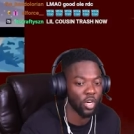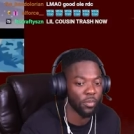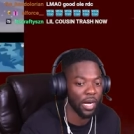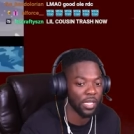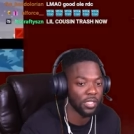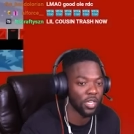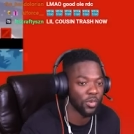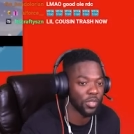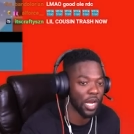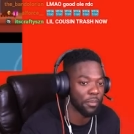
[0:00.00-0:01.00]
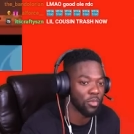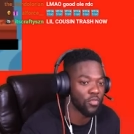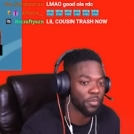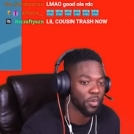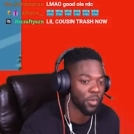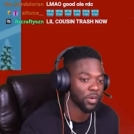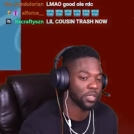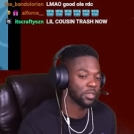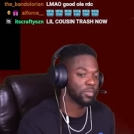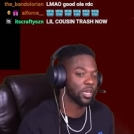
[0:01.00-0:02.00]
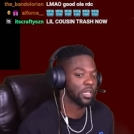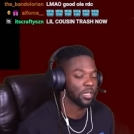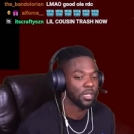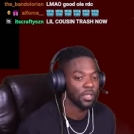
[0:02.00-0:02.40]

Nobody. No, we're not moving permanently. But...